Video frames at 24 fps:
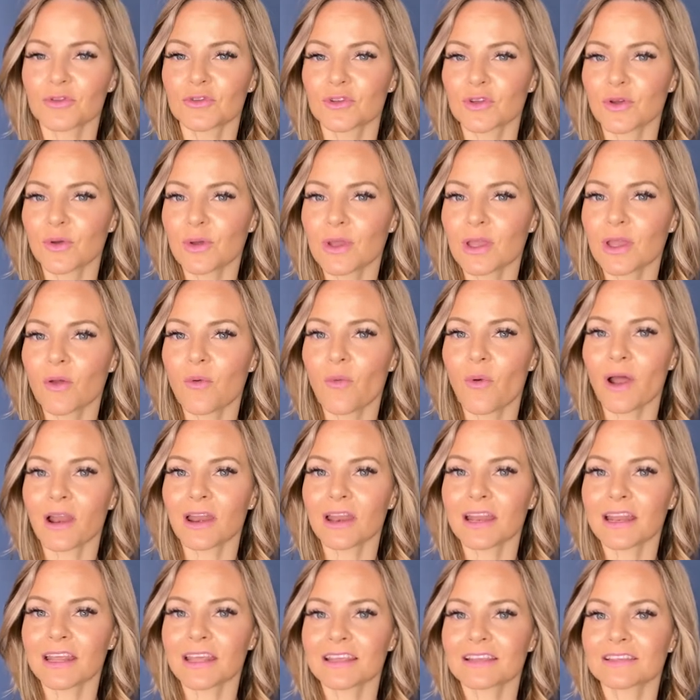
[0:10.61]
doing what
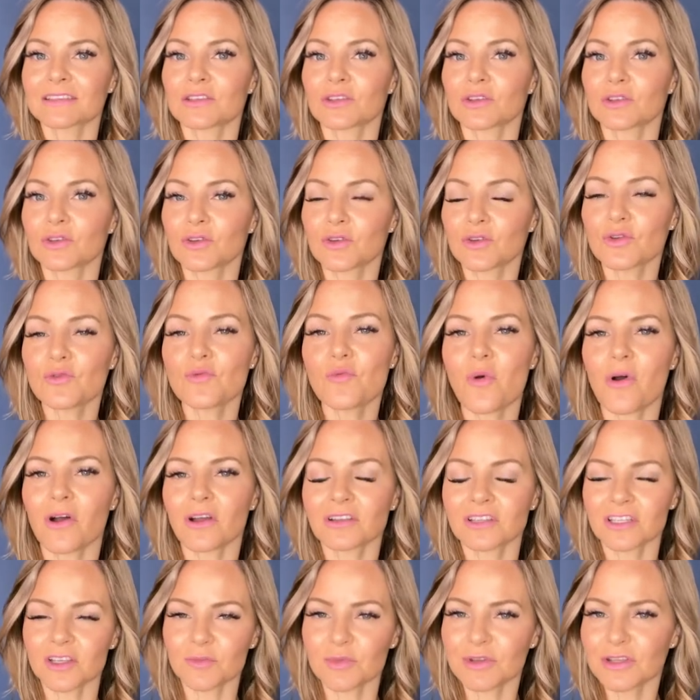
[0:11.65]
it is you
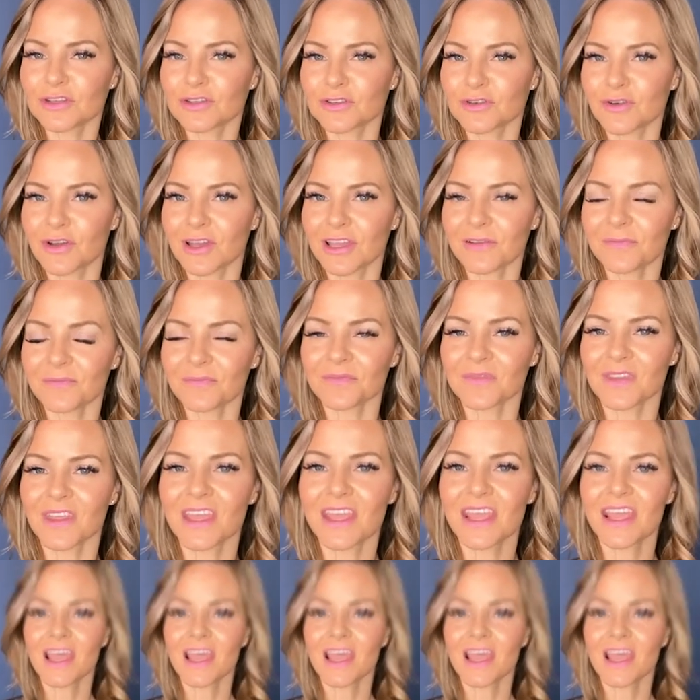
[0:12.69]
want to be doing.